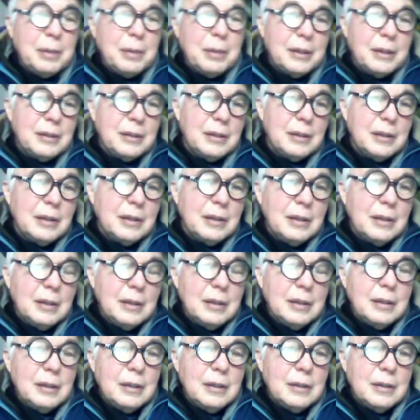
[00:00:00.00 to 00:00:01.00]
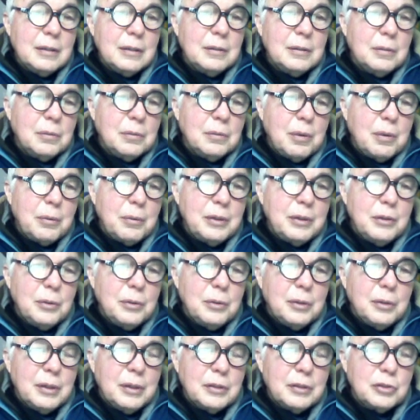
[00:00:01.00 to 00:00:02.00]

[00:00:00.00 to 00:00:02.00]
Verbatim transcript: But what we do in